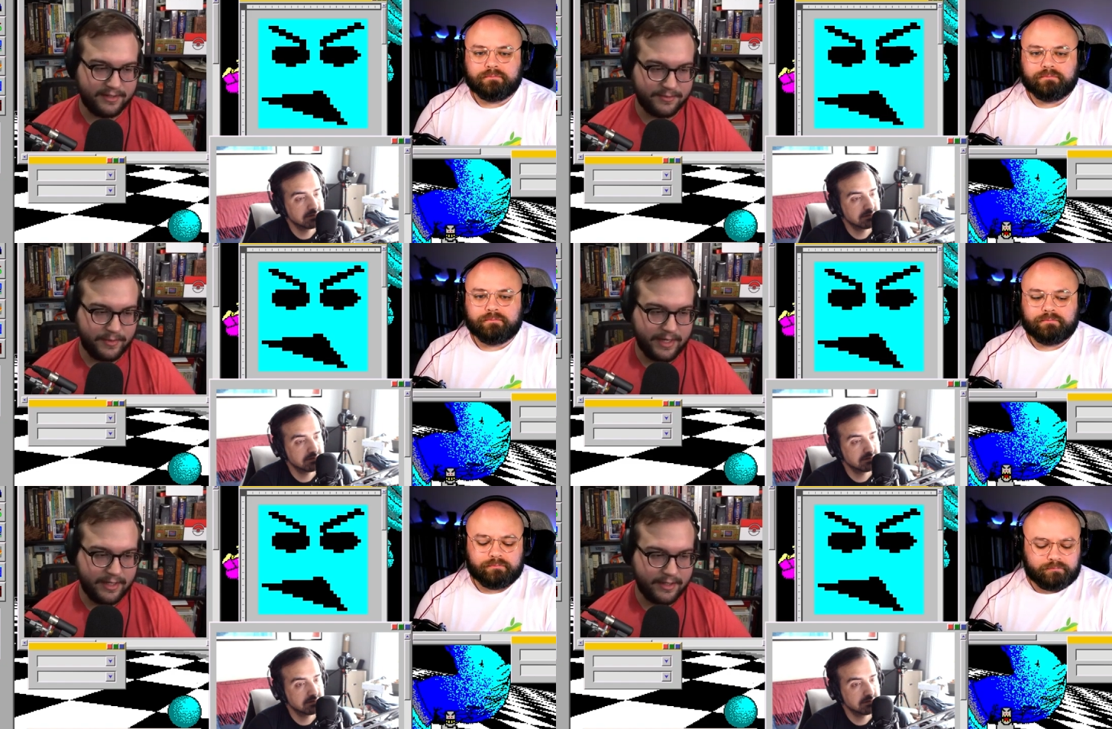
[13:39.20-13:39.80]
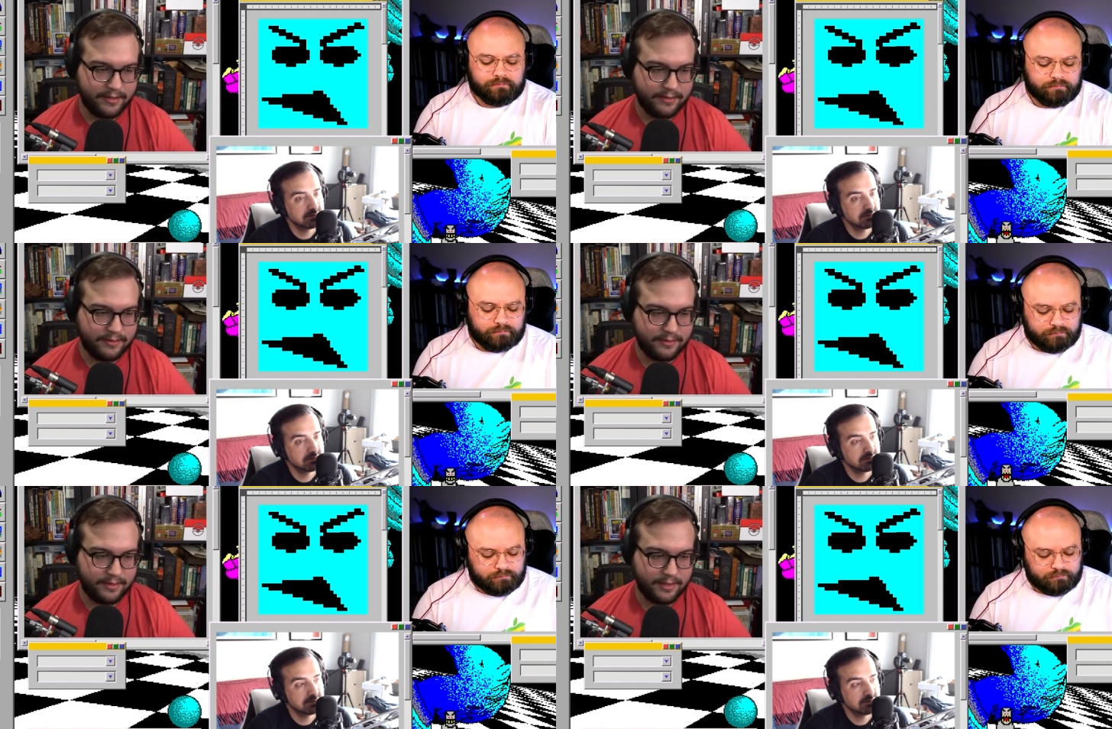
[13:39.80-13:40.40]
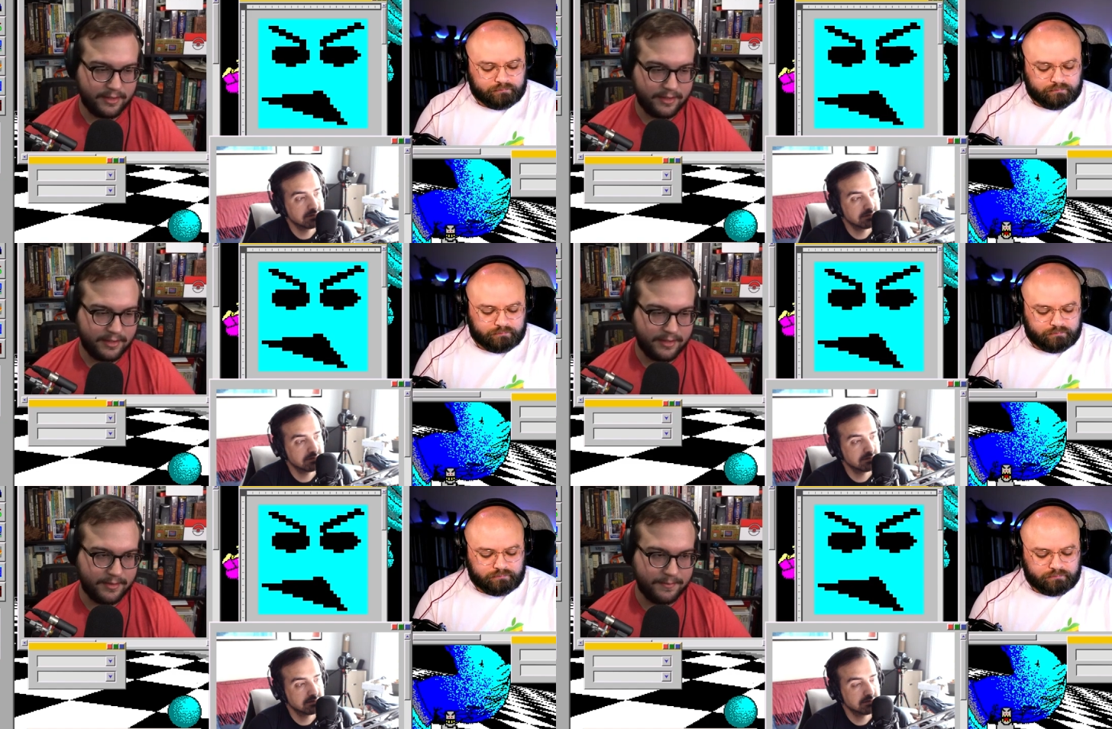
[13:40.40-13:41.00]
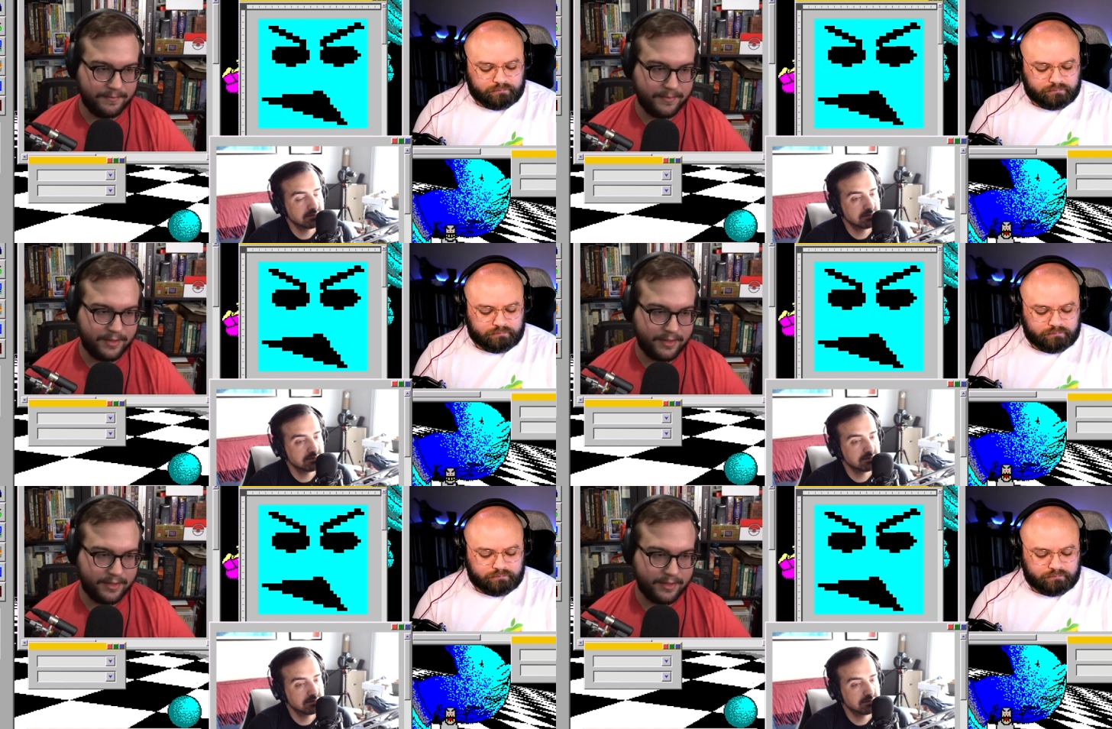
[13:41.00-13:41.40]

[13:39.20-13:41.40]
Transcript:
Speaker 1: week. Um,